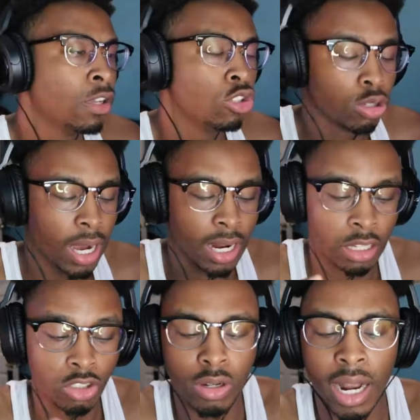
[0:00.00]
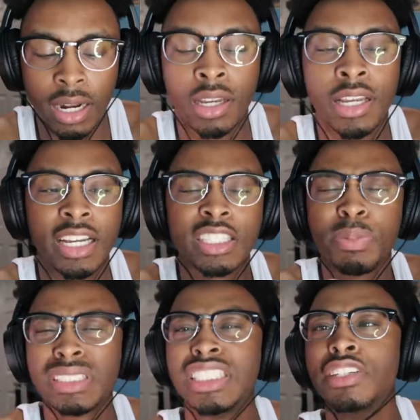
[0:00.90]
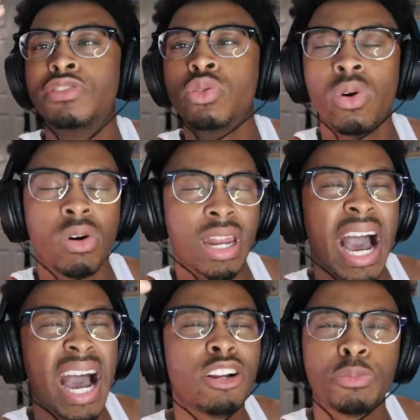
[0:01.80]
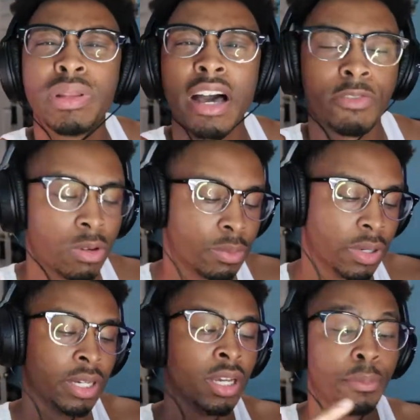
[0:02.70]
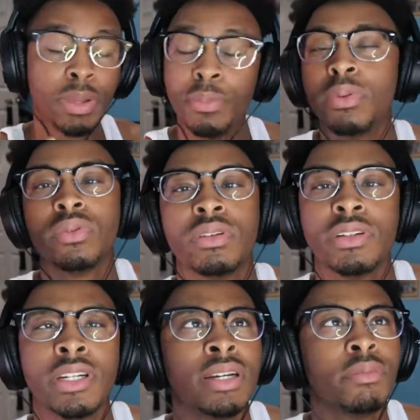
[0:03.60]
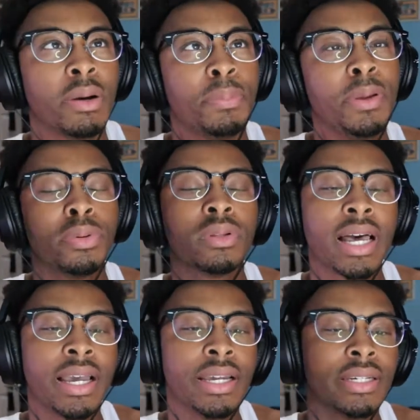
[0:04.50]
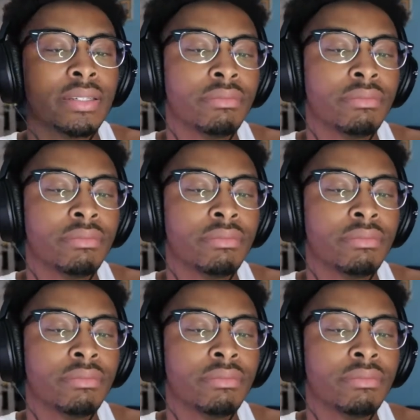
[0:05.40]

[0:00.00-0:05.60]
you gotta, you gotta, especially if you on a higher platform, bro. People, bro, people like